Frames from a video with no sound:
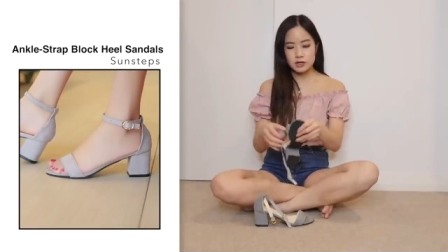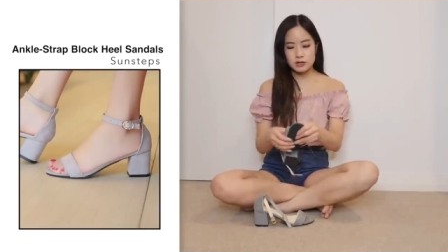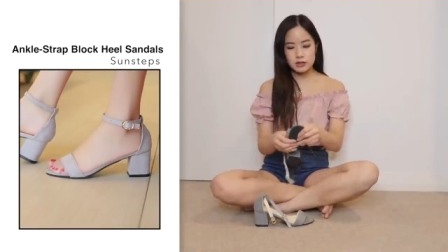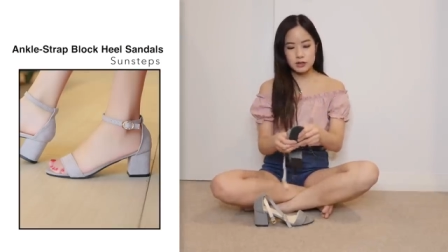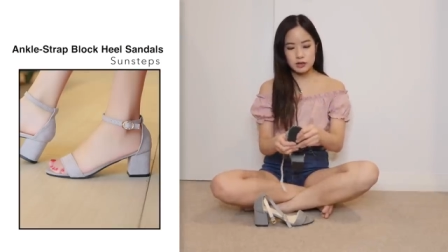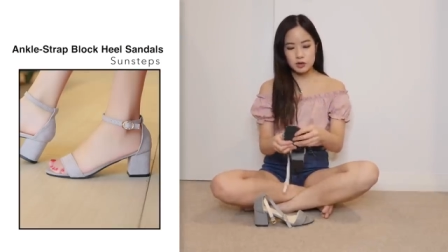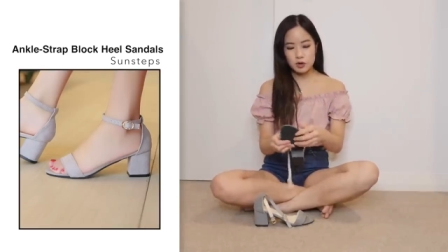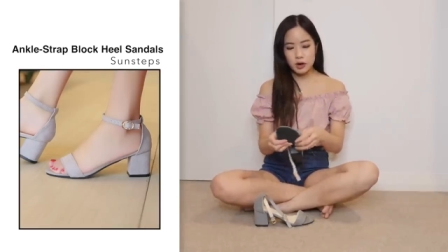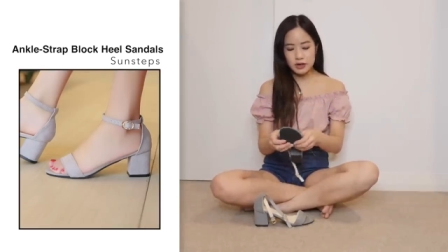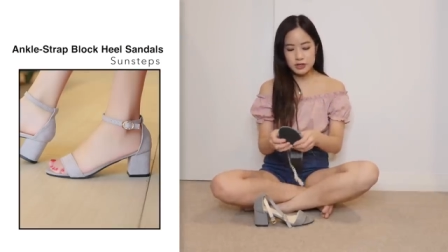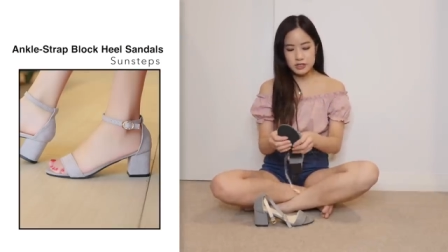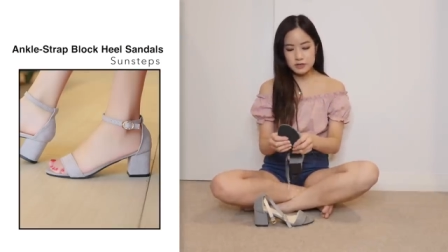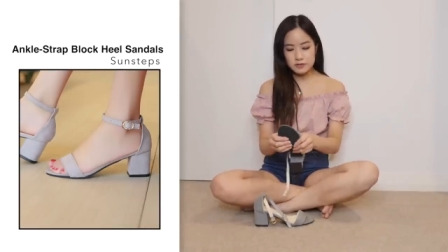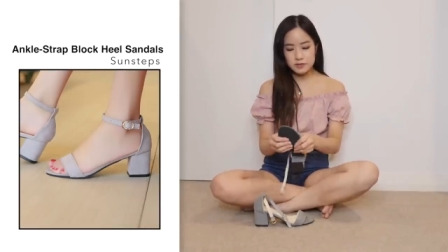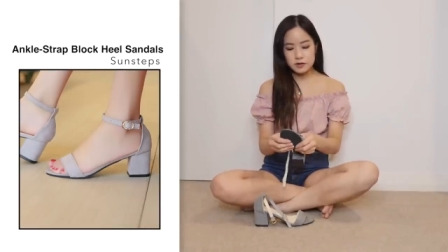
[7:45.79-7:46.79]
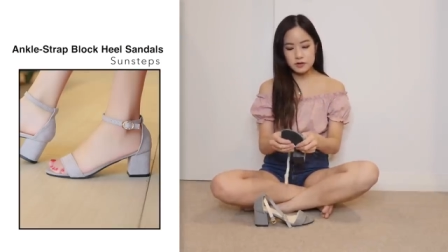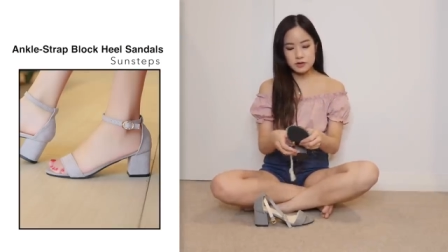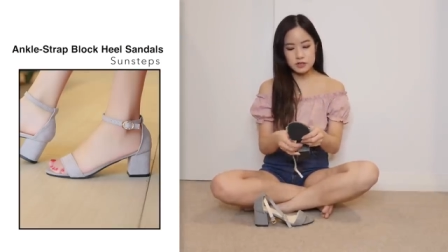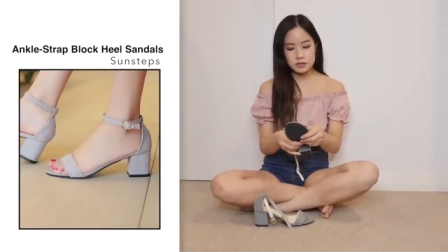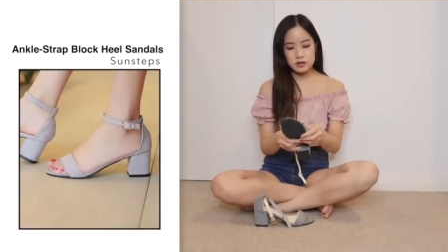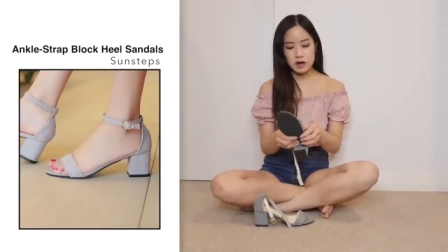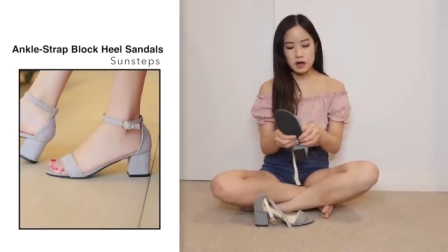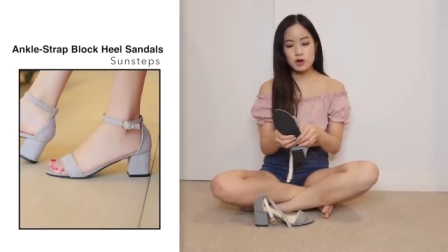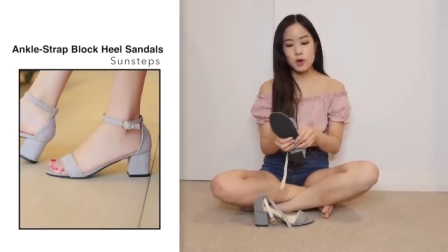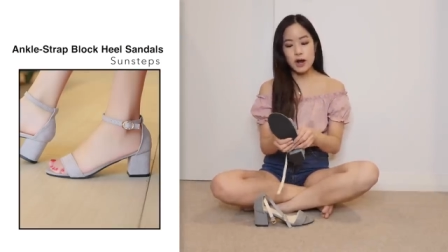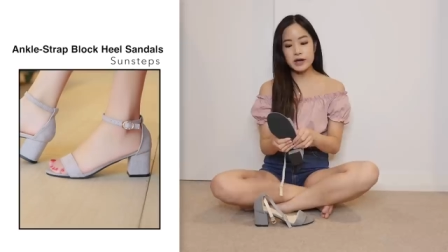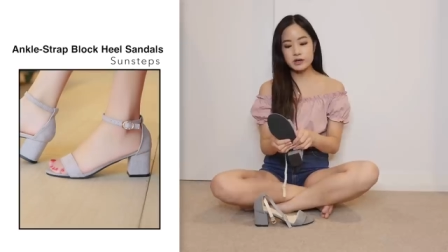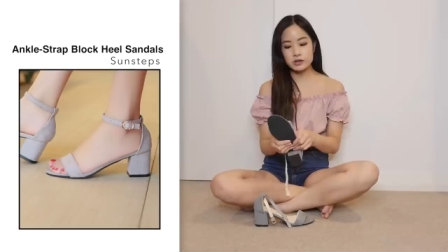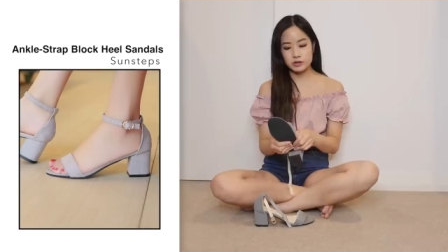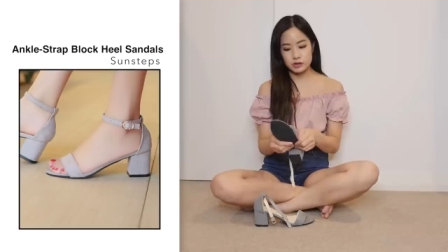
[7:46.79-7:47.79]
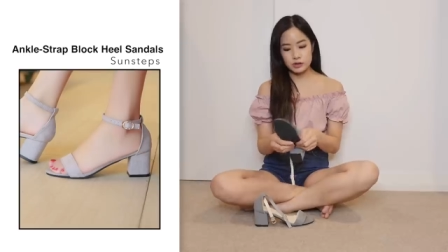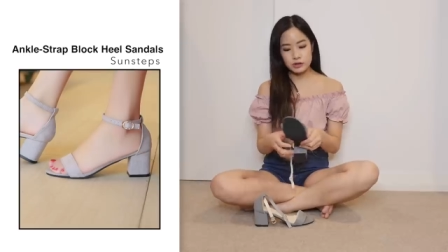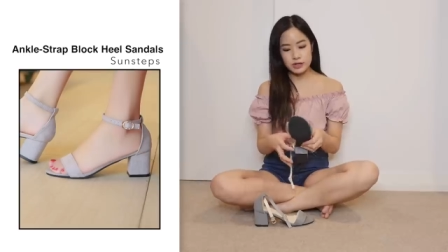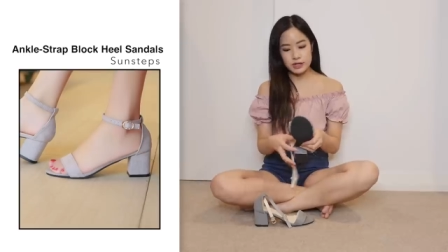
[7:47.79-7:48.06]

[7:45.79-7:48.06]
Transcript: The quality feels quite good.